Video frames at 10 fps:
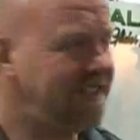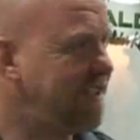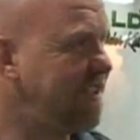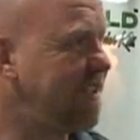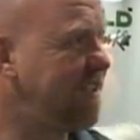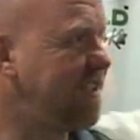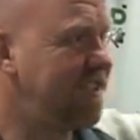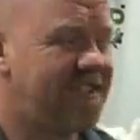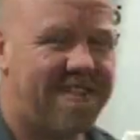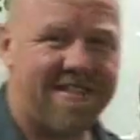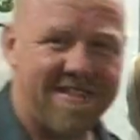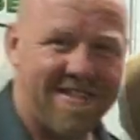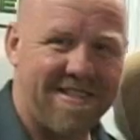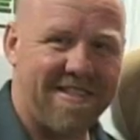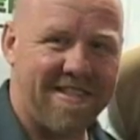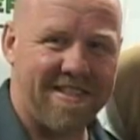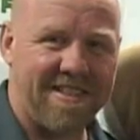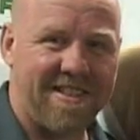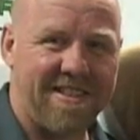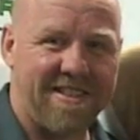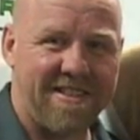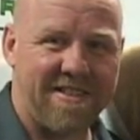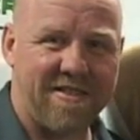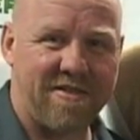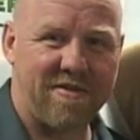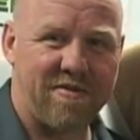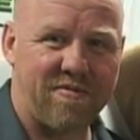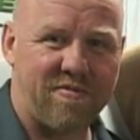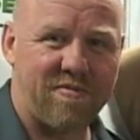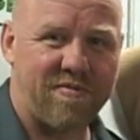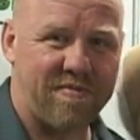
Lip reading: [no speech]